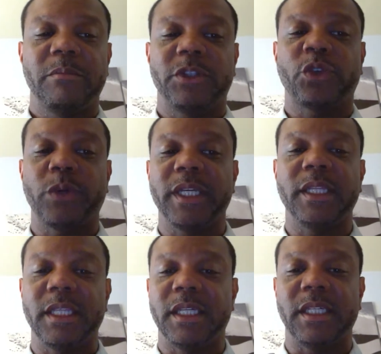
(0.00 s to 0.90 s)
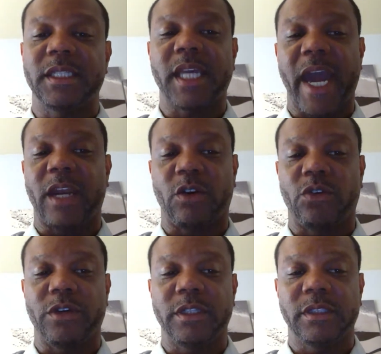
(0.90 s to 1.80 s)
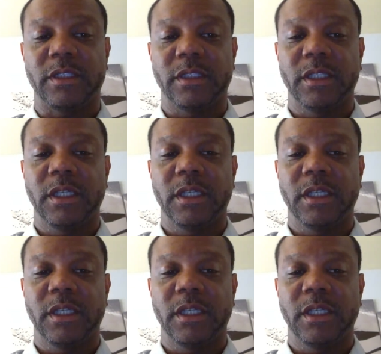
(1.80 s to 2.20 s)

between these categories.